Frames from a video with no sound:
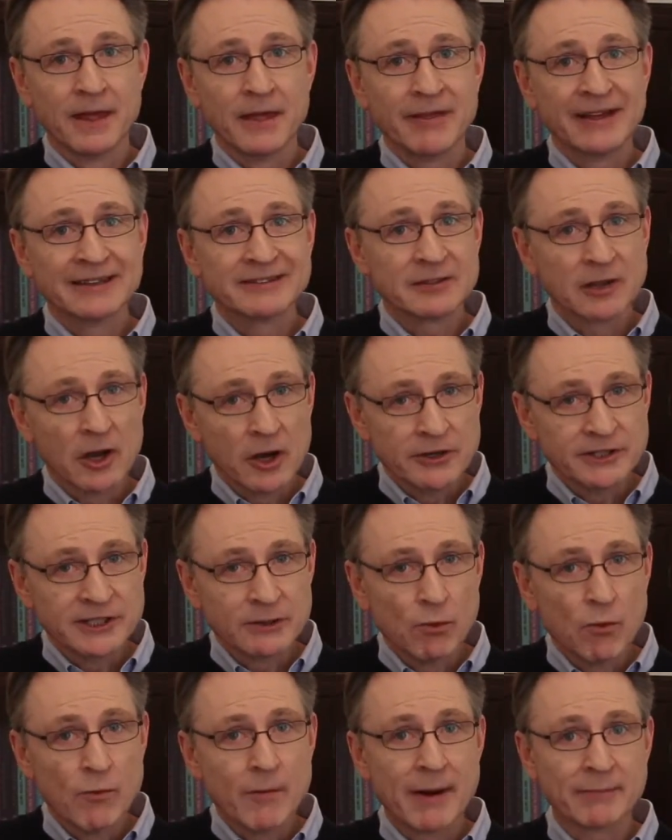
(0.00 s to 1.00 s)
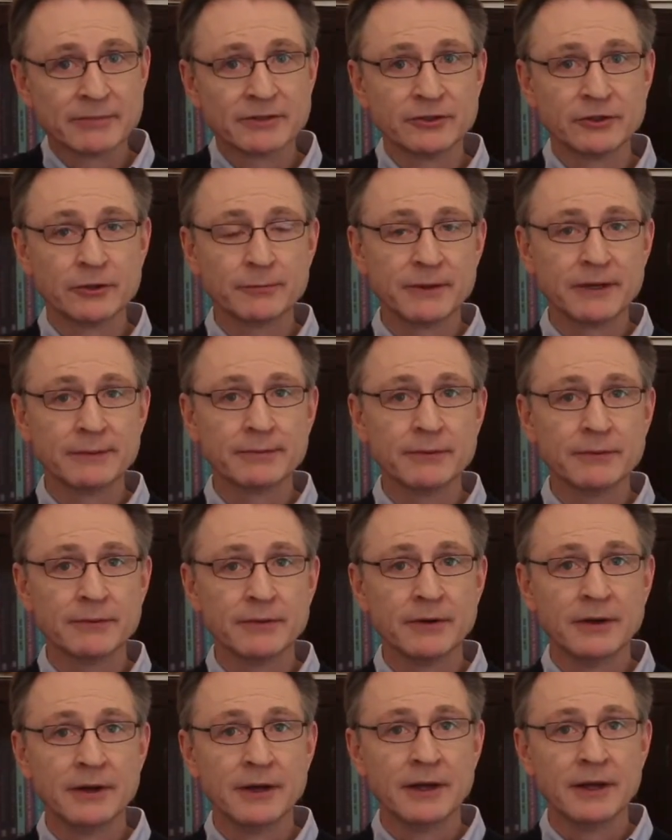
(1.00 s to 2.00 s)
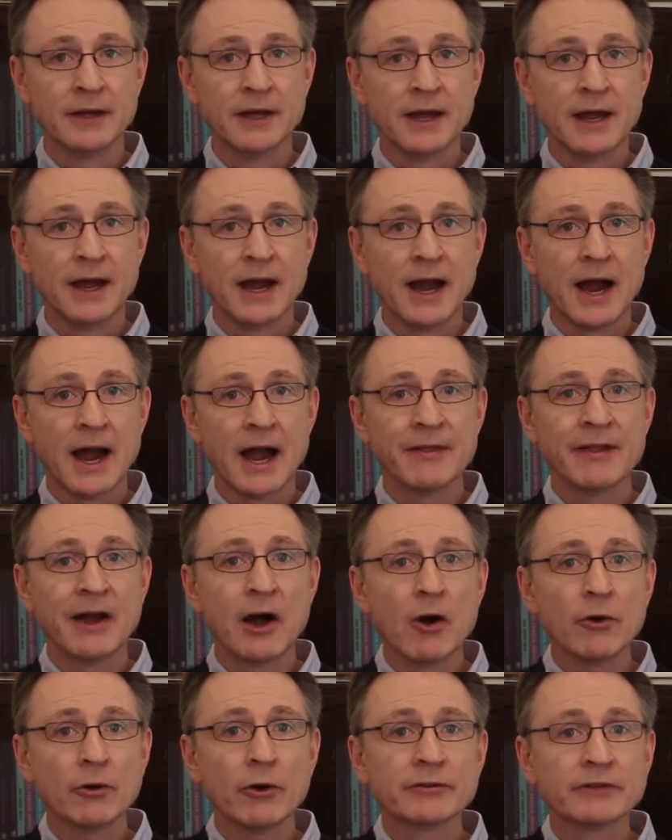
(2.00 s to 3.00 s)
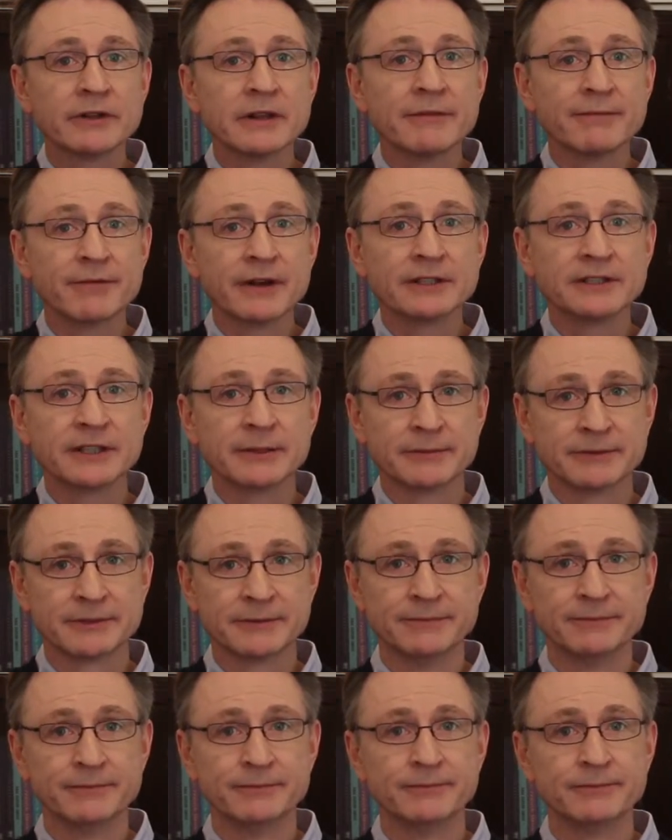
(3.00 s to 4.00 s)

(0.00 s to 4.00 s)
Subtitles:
They're slow to warm up to new people, and they hold on to their friendships.